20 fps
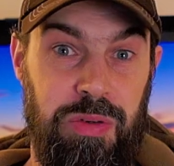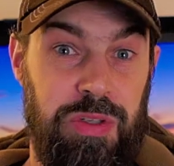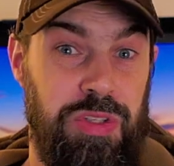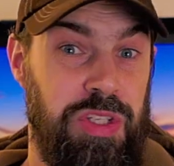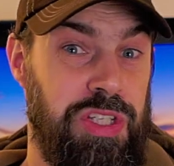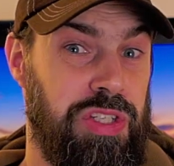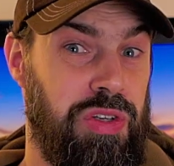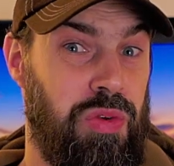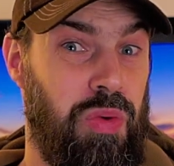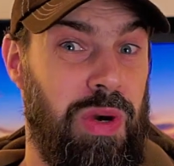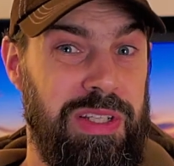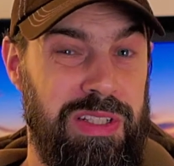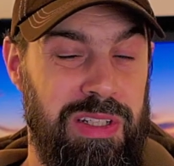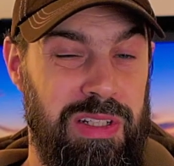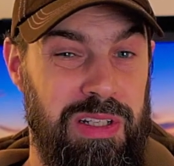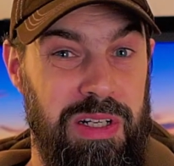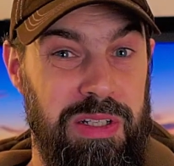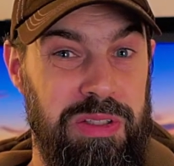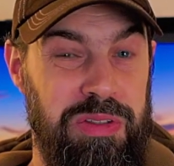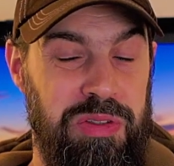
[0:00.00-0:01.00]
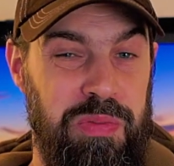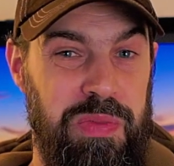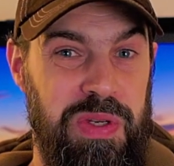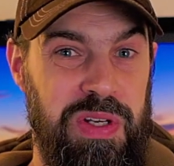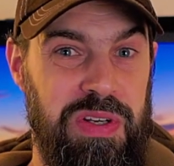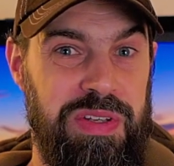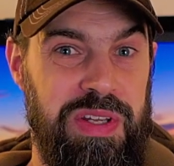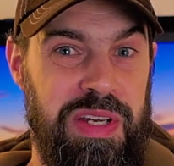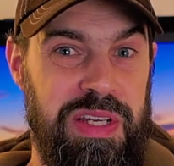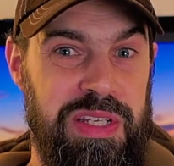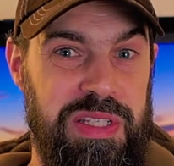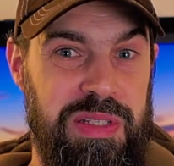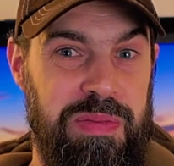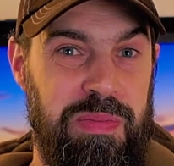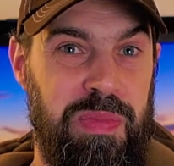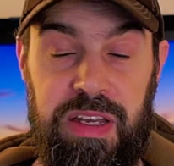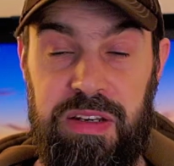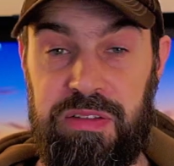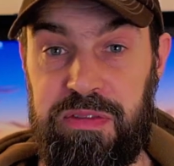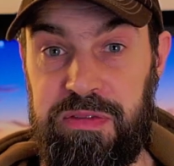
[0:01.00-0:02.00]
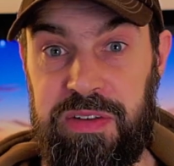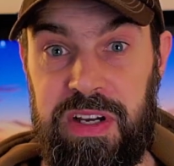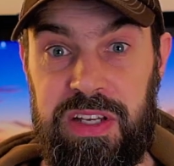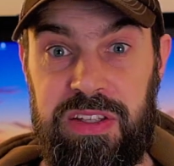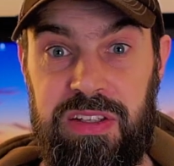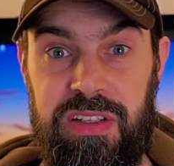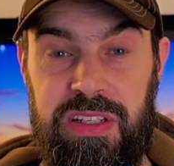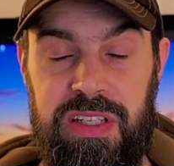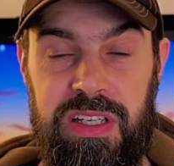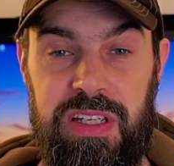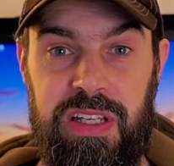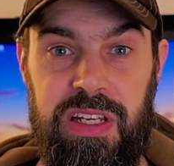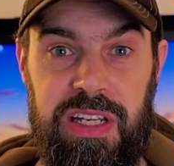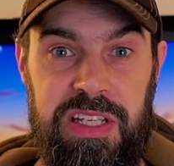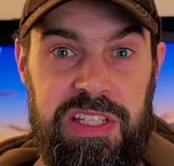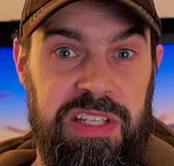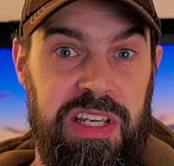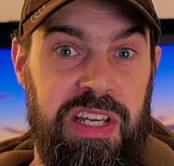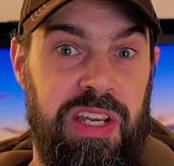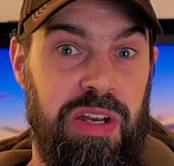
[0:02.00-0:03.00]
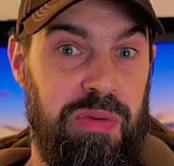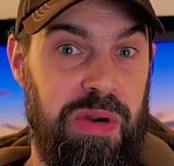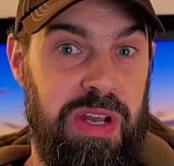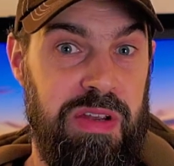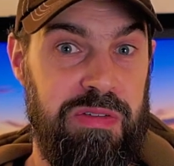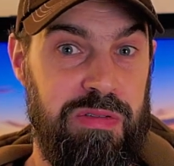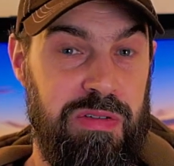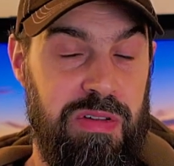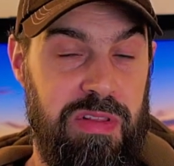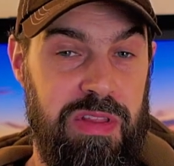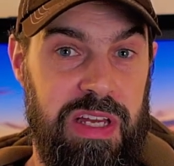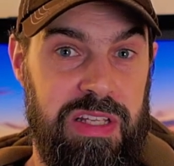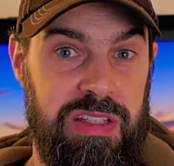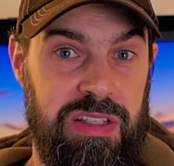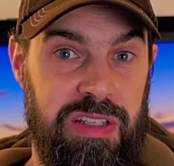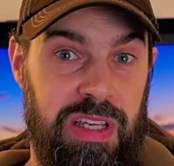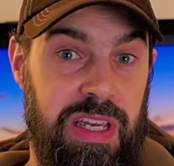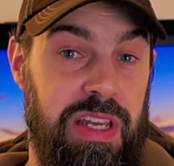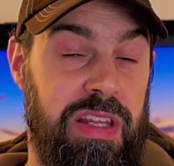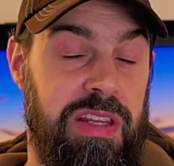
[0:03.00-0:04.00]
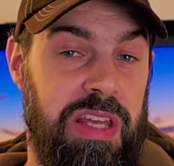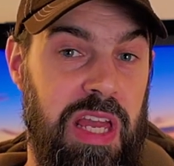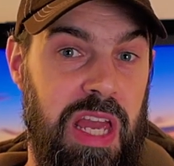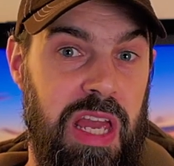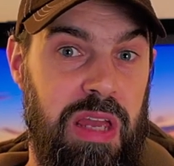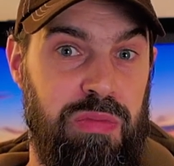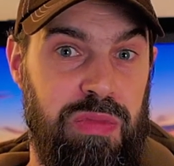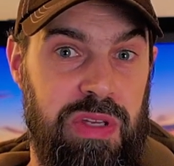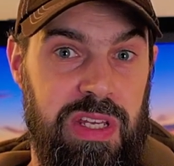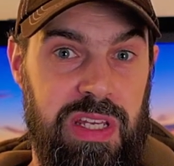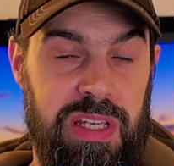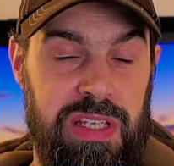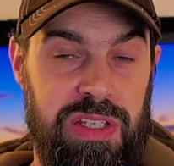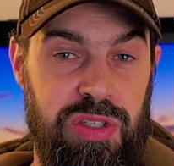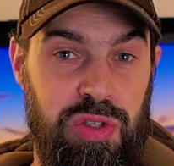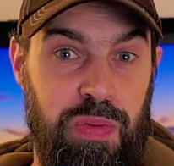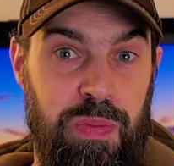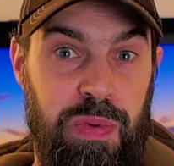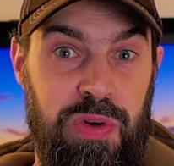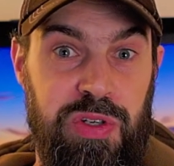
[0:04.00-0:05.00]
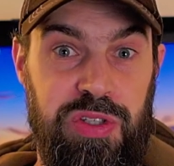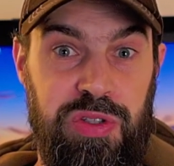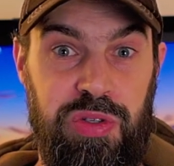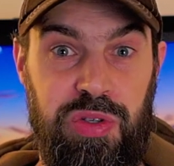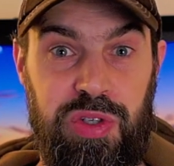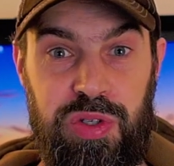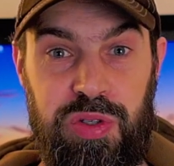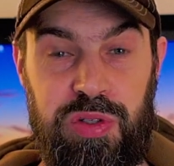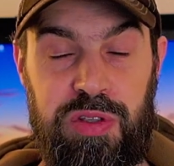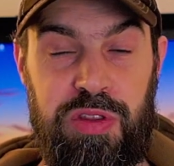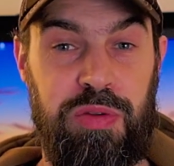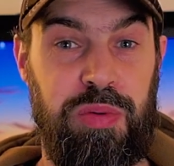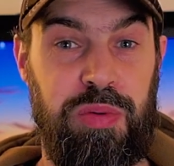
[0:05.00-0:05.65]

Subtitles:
which is quite a lot, to be honest. And finally, let's take a rifle that in-game is supposed to shoot